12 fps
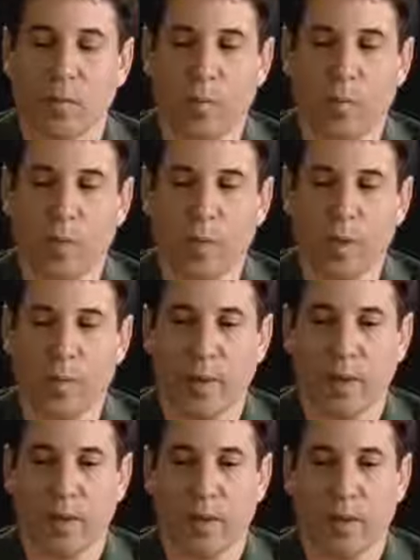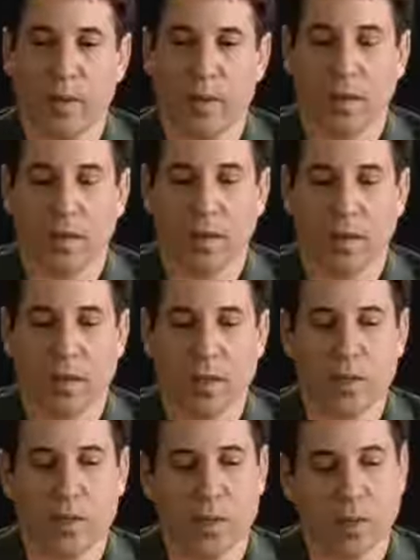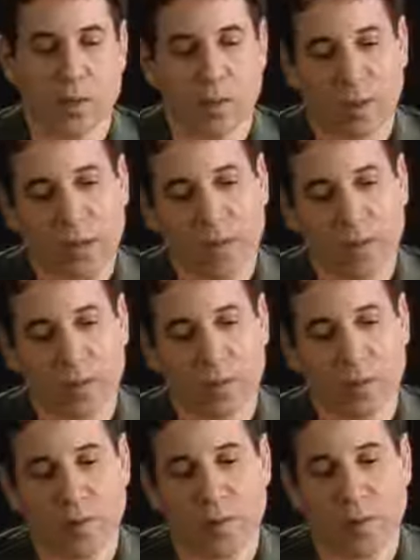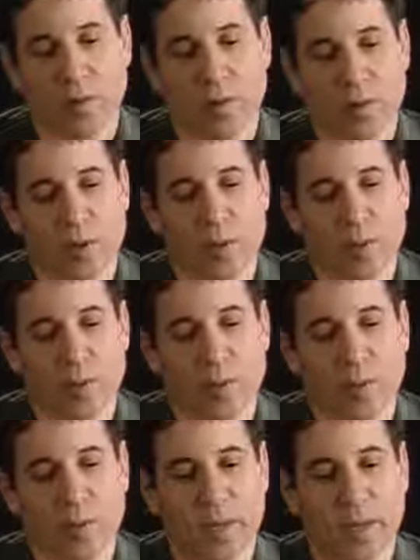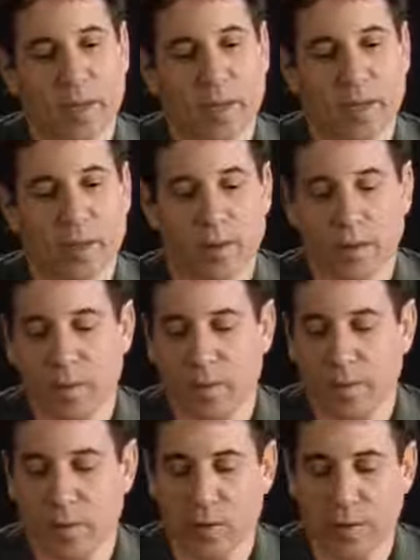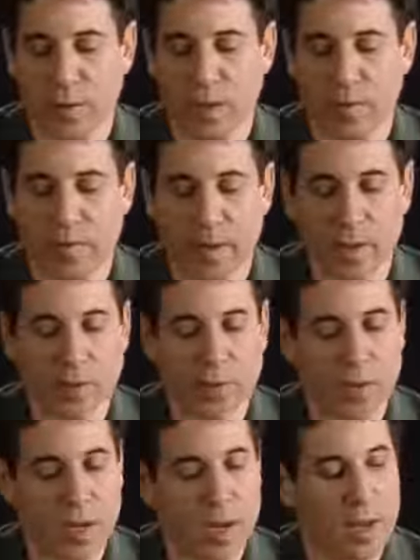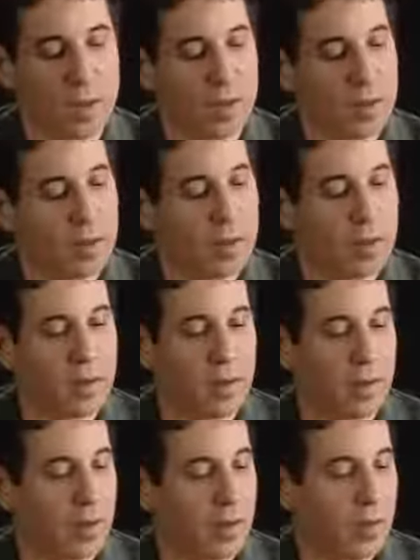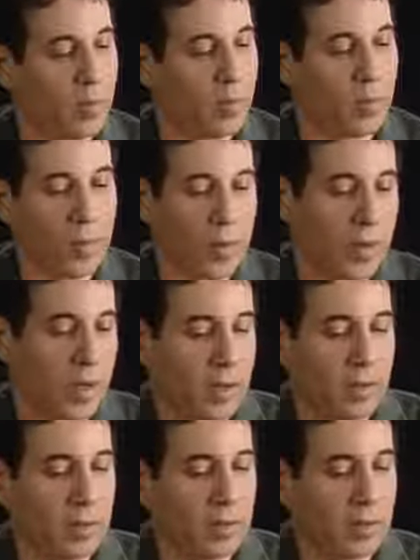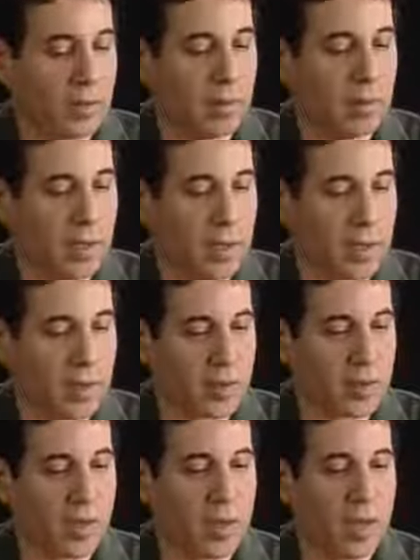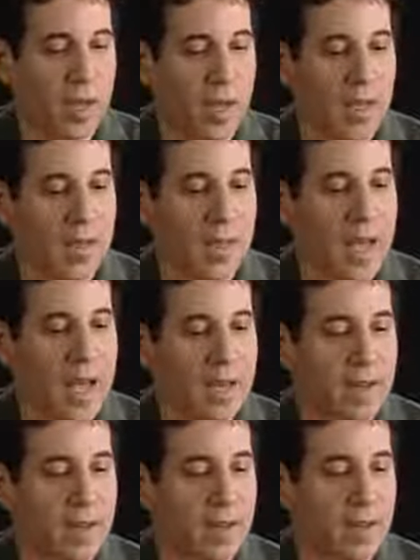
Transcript: rhythmic. I studied some classical guitar, so I started to play, this kind of finger style more than this. And I